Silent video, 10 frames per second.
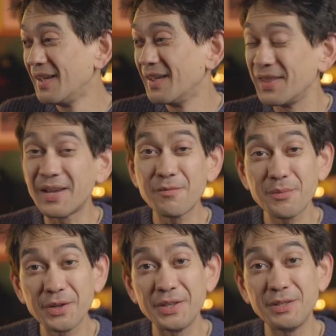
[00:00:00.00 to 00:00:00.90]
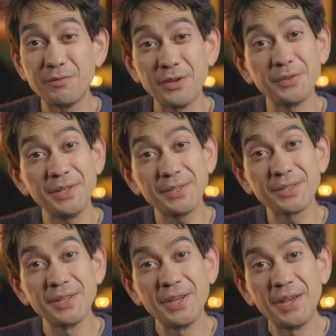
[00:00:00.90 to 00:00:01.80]
They come from the
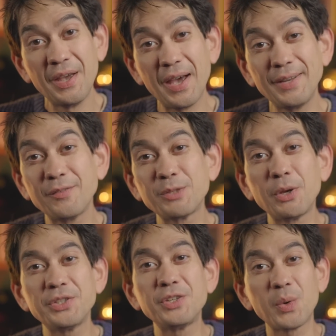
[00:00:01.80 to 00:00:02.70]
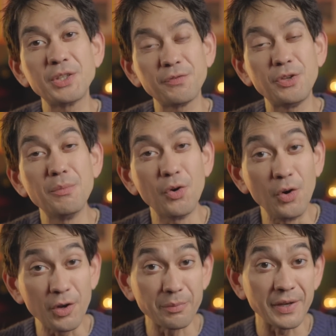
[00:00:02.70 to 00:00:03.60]
1950s. And I've spotted quite a few
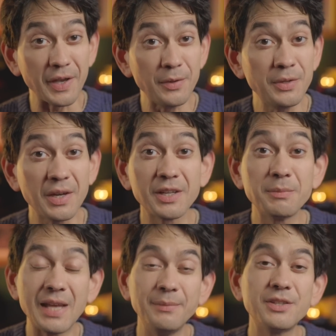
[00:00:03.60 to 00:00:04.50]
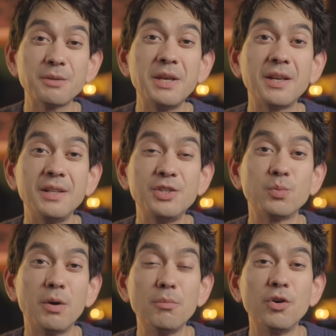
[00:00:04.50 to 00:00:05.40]
more of my own, and I'm tempted to make at least
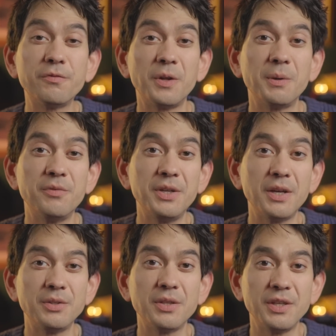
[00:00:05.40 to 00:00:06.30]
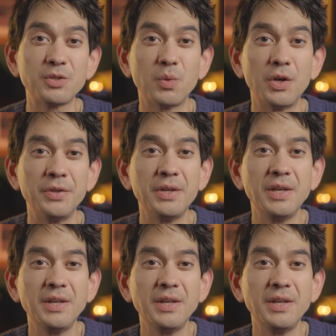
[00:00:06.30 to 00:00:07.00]
one more follow-up video to this one